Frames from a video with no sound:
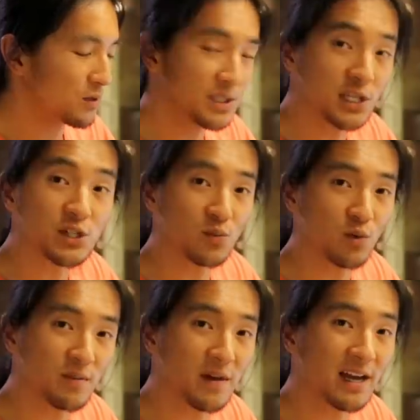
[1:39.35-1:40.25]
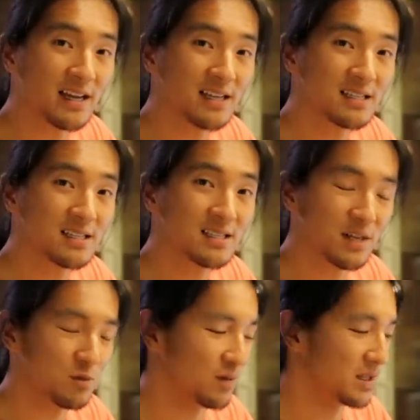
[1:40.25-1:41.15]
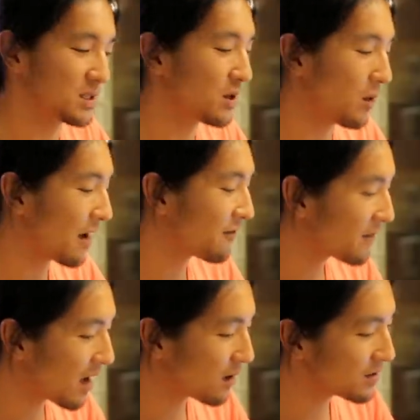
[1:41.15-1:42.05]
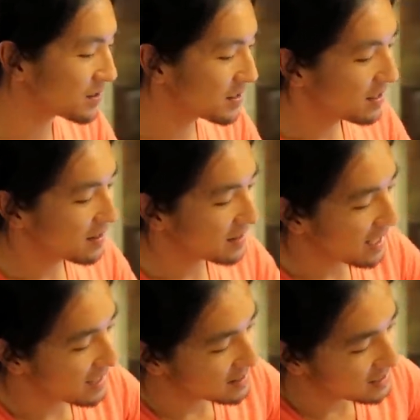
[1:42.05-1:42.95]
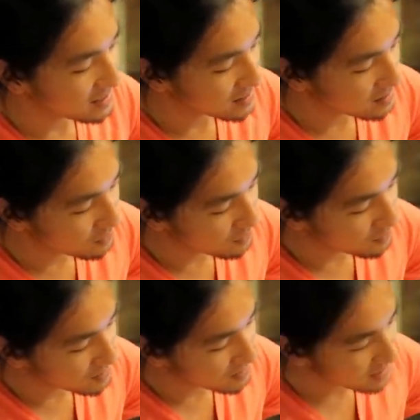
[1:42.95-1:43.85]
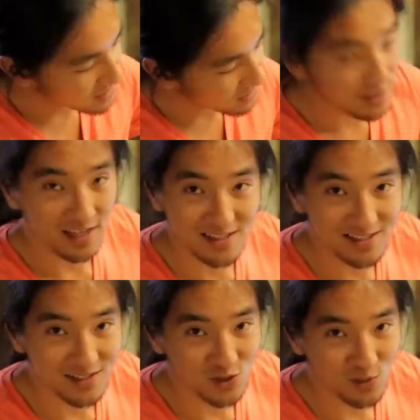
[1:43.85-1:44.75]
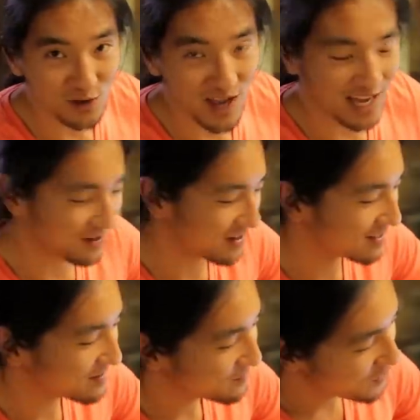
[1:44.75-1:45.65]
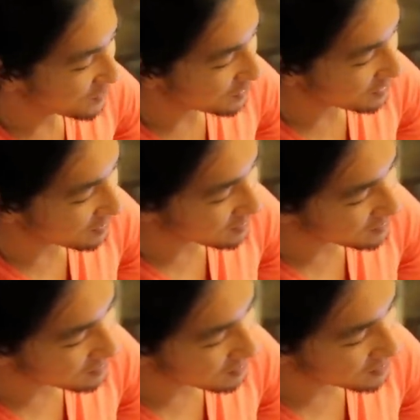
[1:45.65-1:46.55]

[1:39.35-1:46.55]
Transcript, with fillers: precision with my stick movements. So I found that these little sticks here, okay, this is a super hack, you guys. You're gonna un